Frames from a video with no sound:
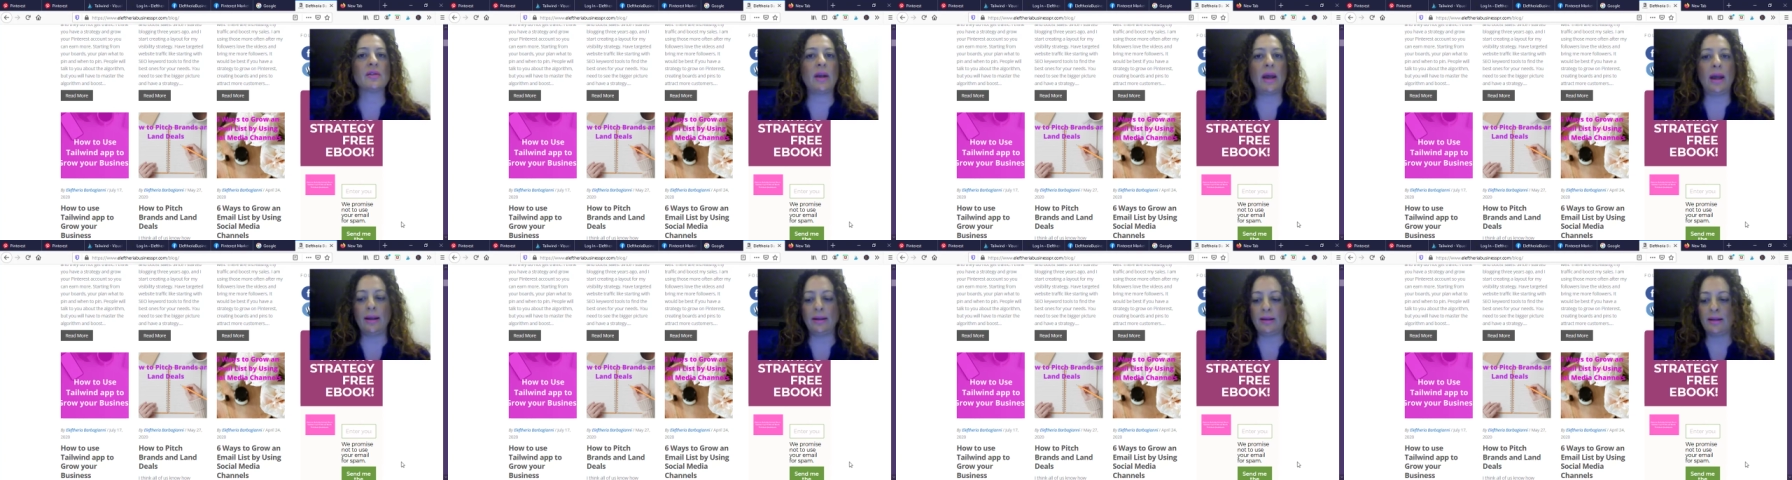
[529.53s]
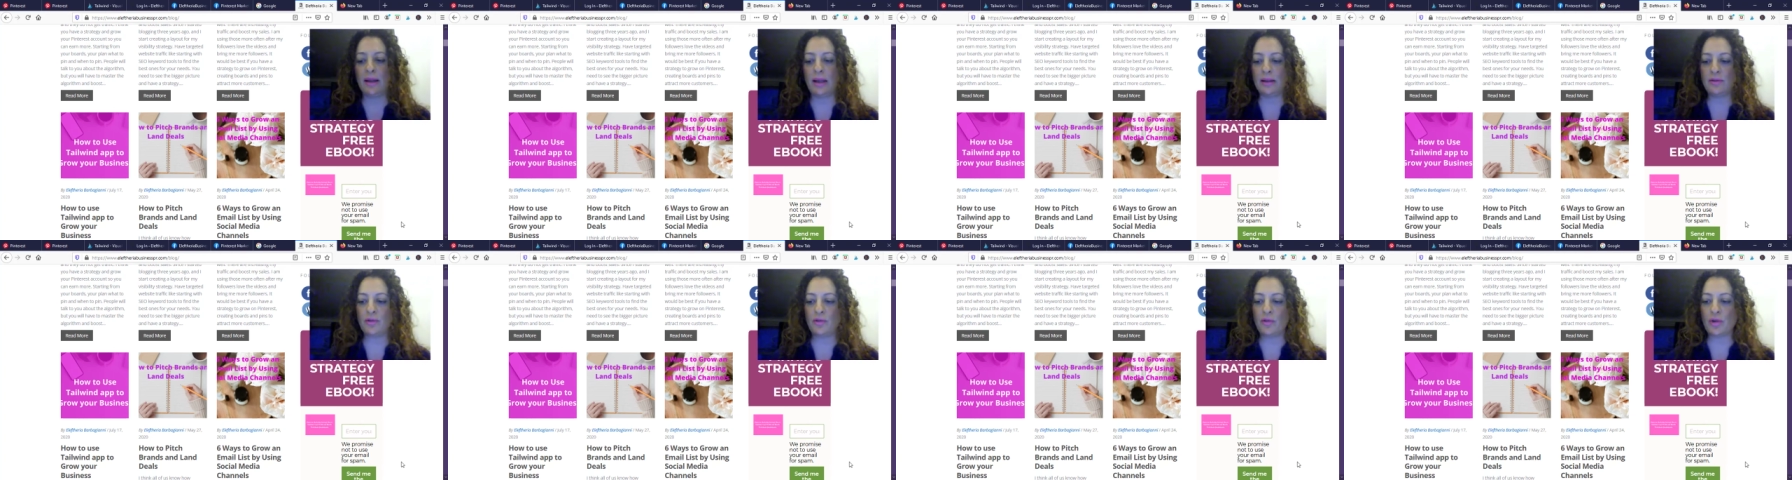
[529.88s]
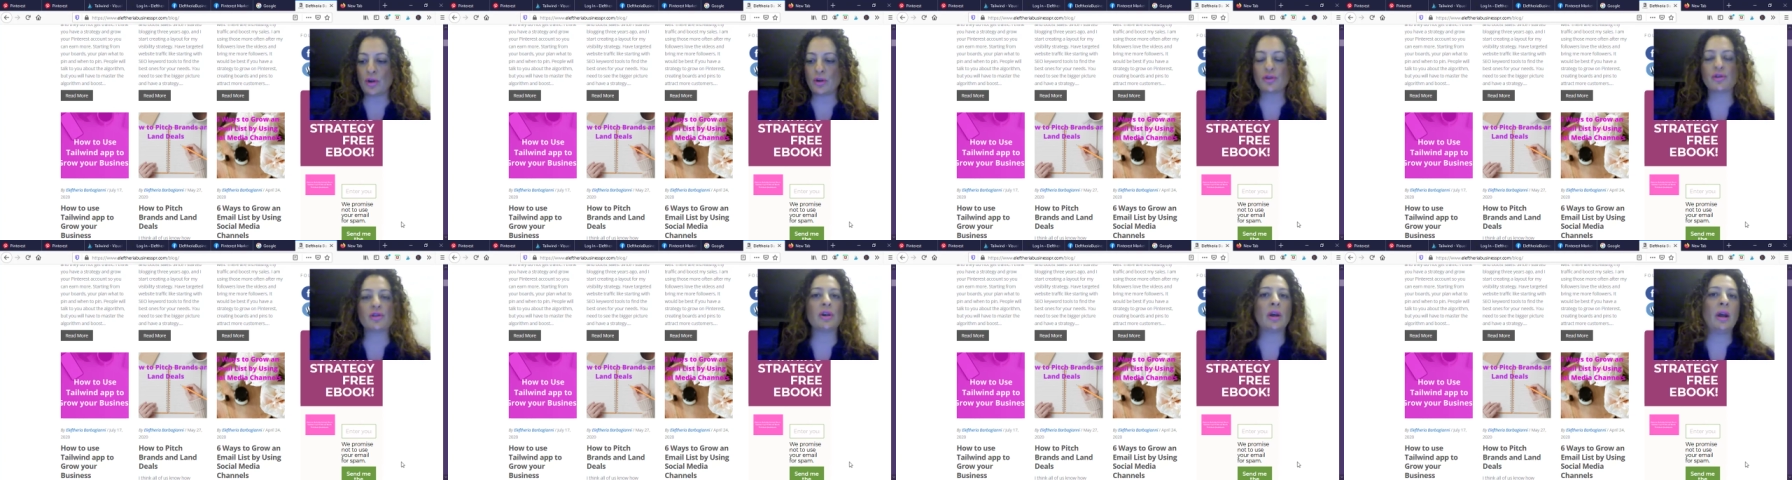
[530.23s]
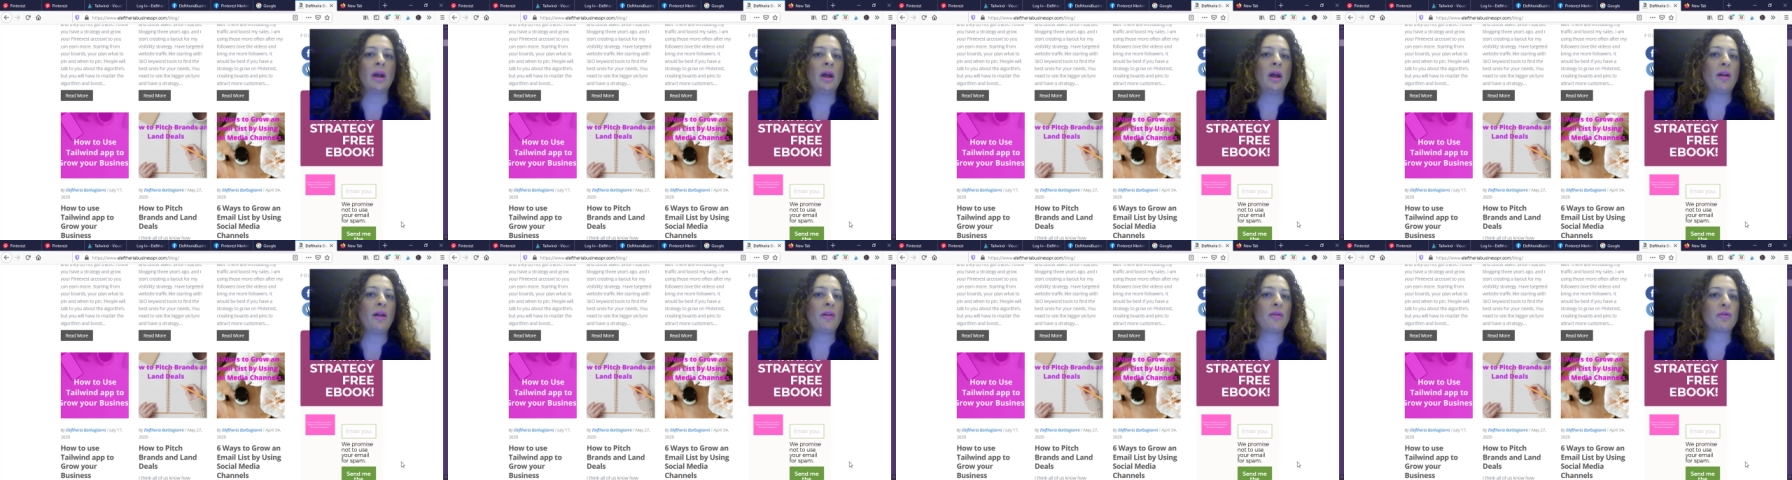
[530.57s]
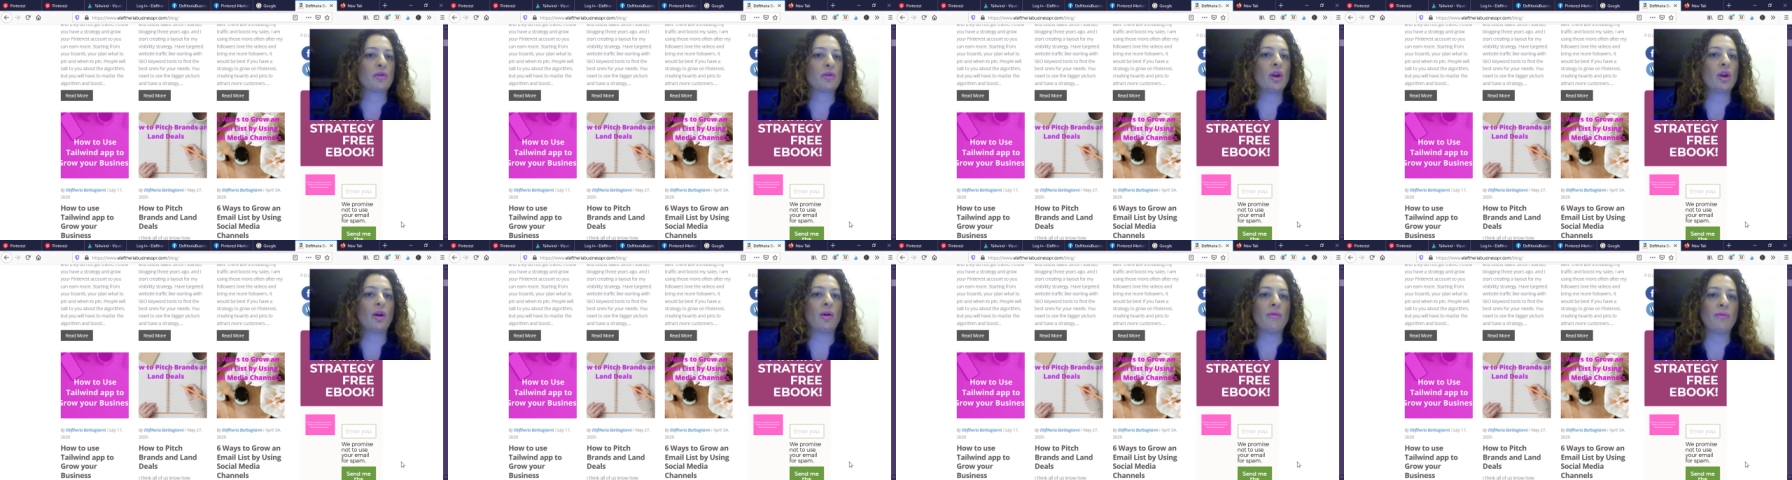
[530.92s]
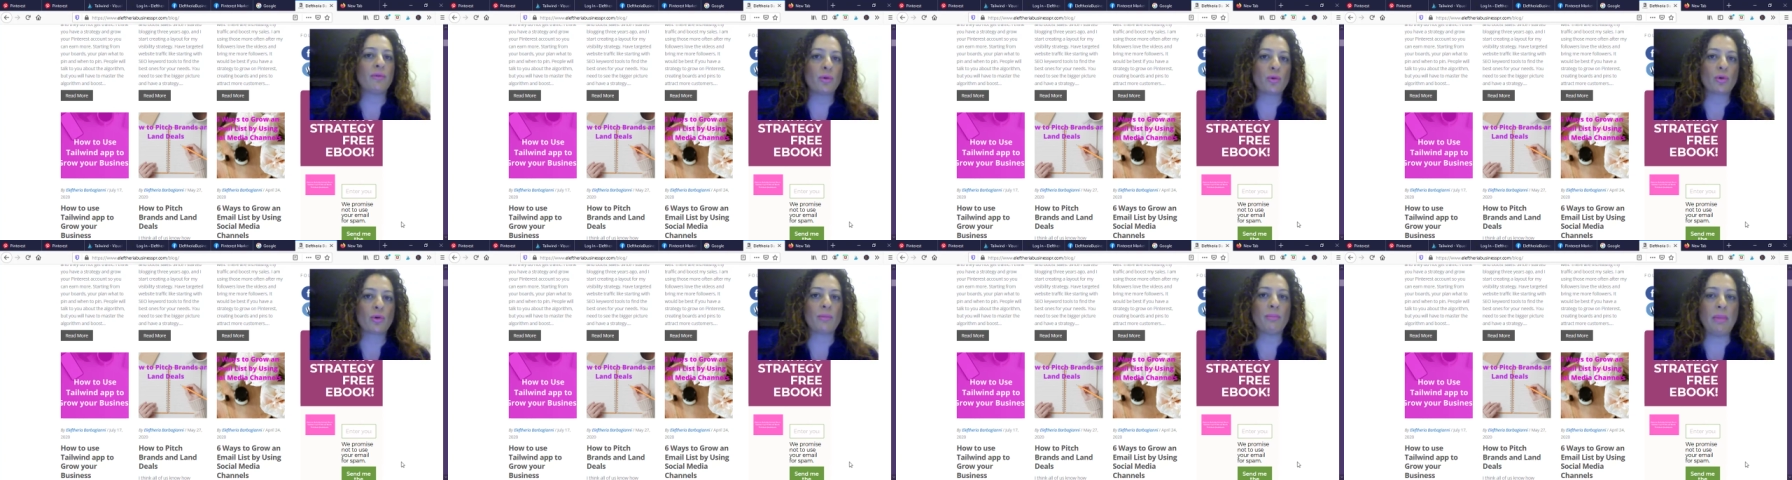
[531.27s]
and get those 3 or
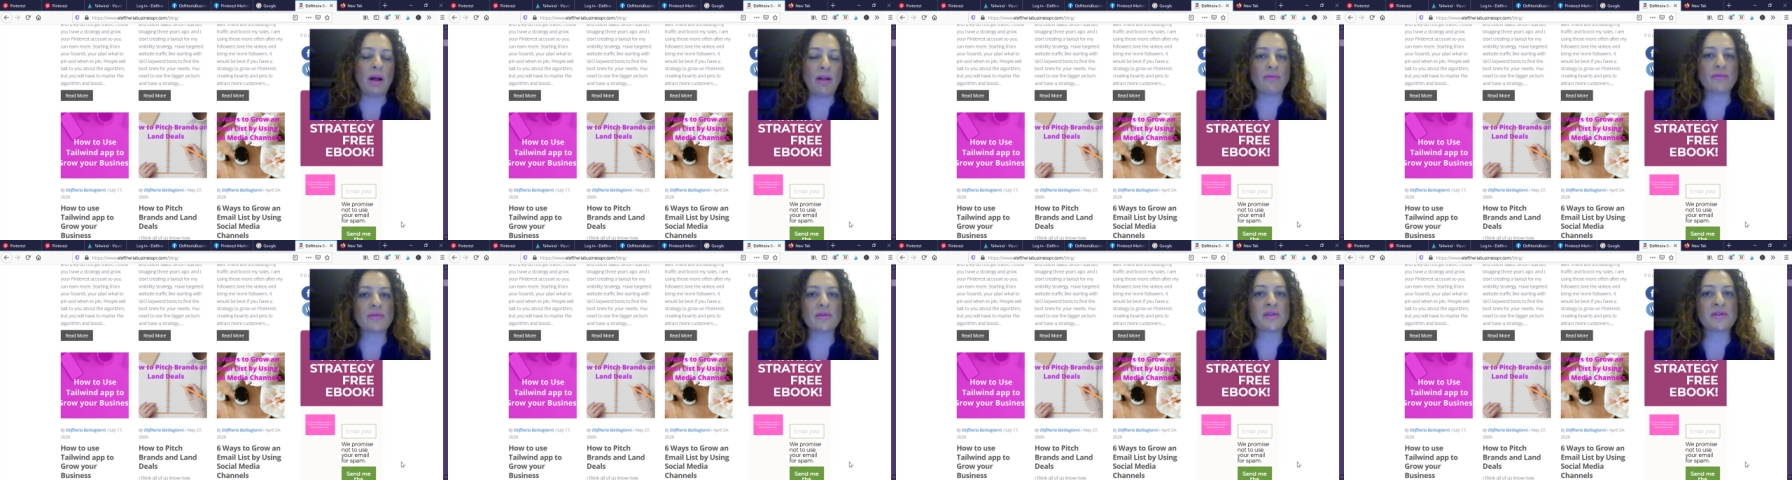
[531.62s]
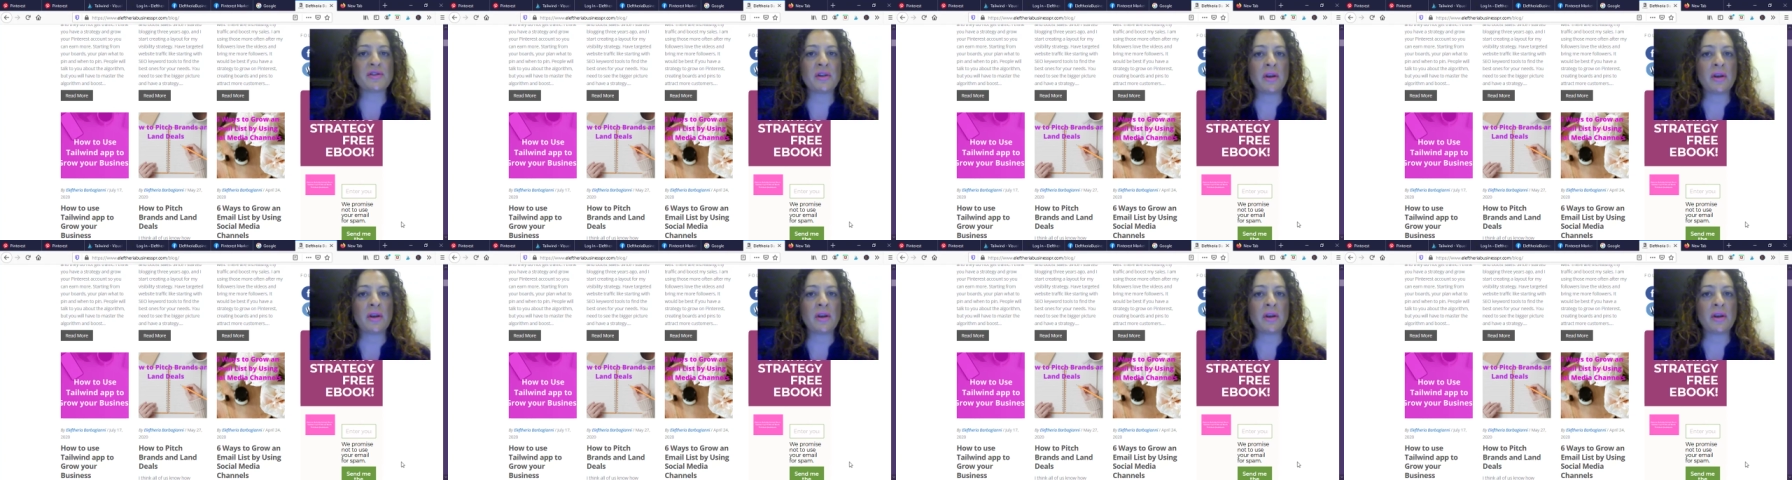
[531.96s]
4 months.